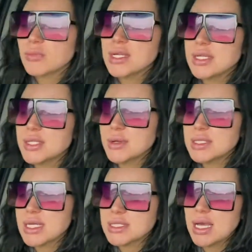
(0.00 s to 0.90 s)
It's also
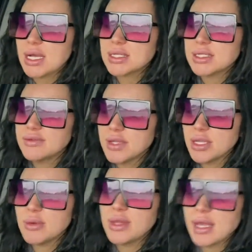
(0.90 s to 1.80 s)
on TikTok. It's the
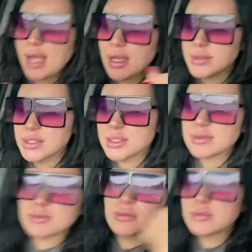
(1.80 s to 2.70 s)
video where that guy was